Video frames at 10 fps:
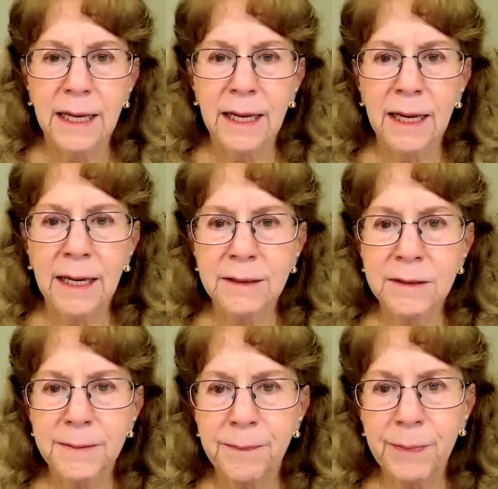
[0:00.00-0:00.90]

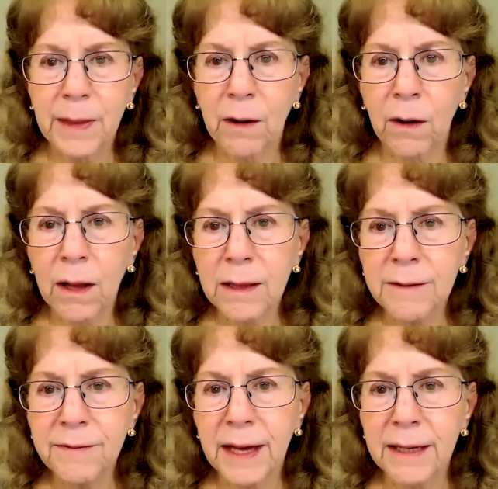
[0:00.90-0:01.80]
And all
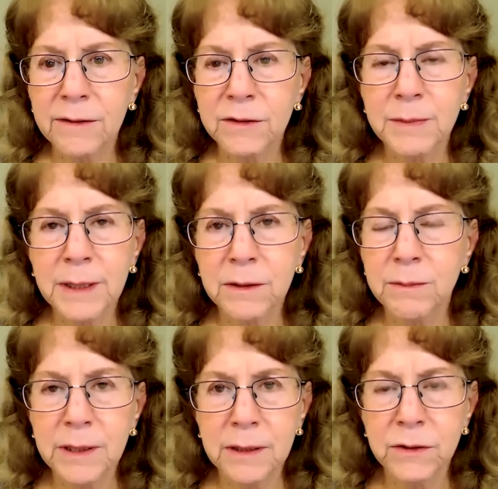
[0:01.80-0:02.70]
of that is meant to
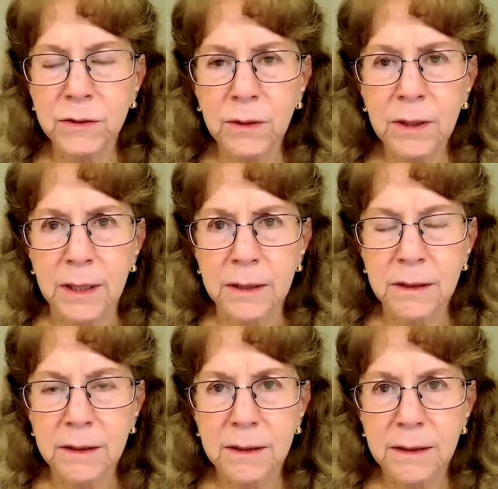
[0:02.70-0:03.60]
be enjoyed.
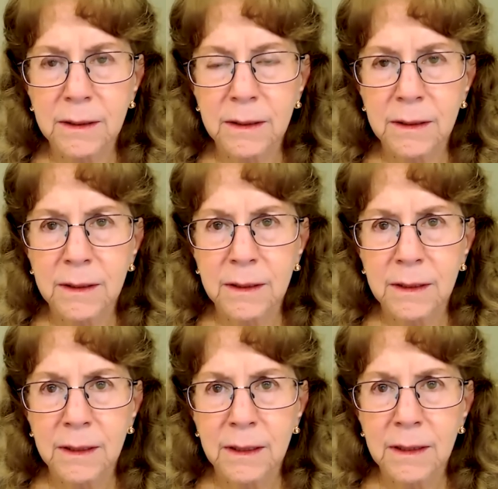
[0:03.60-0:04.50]

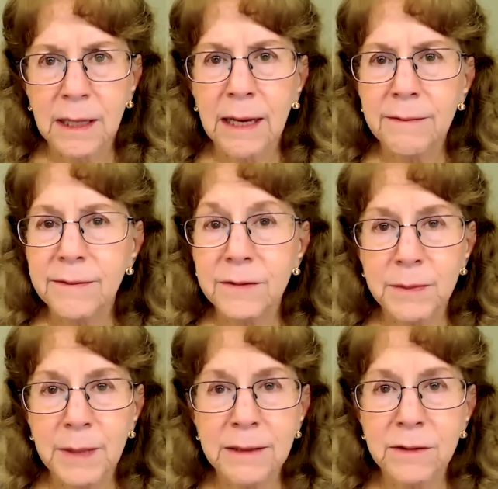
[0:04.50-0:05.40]
Life
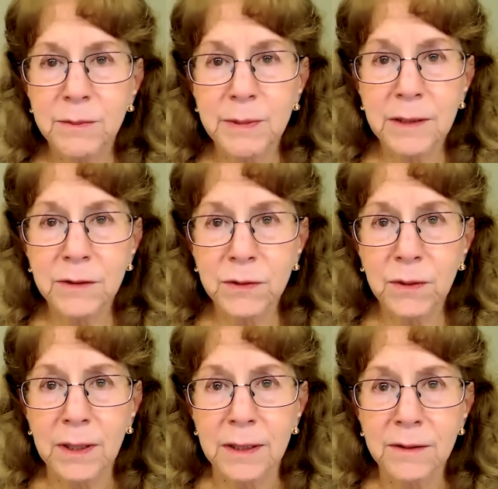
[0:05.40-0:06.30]
is meant to be
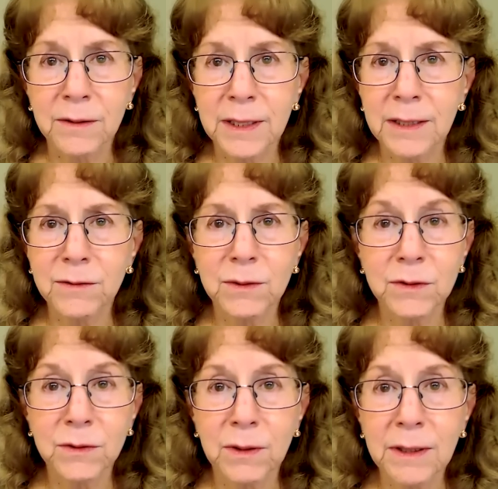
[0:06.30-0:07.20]
enjoyed. You're here to
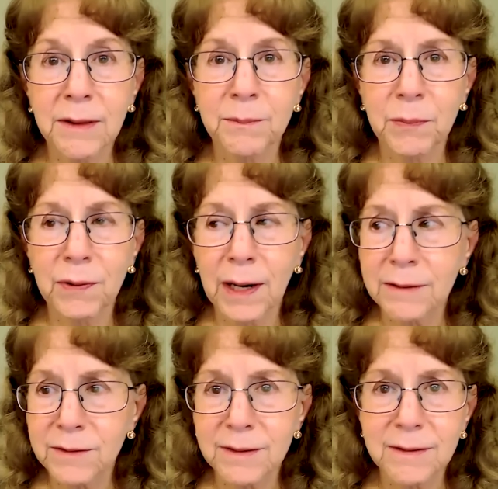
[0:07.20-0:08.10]
enjoy the
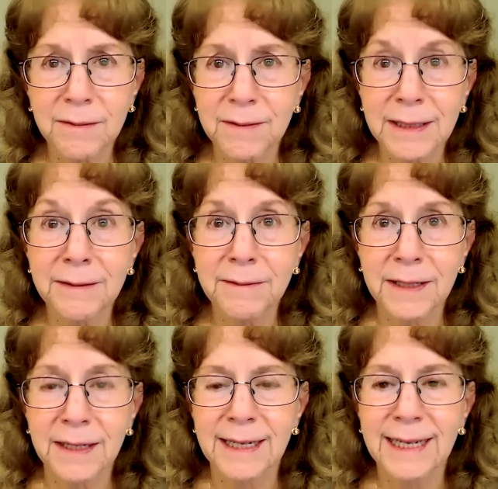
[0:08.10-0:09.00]
process of
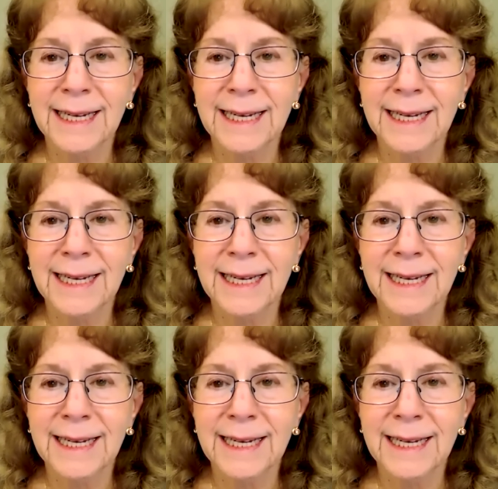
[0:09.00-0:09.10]
living.